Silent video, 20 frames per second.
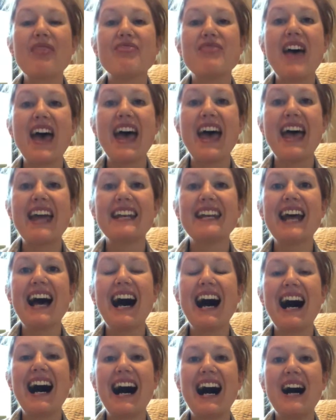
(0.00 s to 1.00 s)
Then
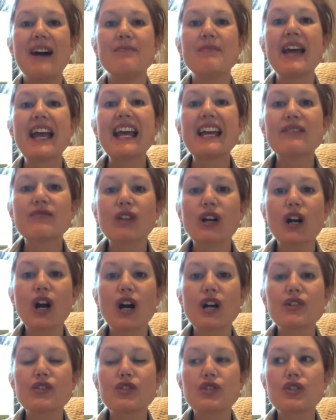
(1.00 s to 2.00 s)
in
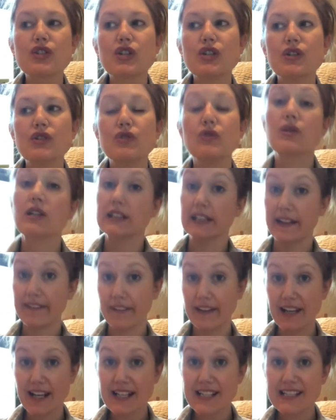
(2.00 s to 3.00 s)
regards to
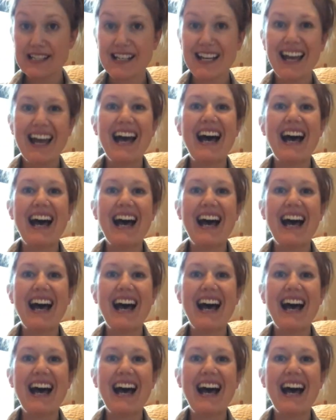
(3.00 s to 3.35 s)
cleanliness,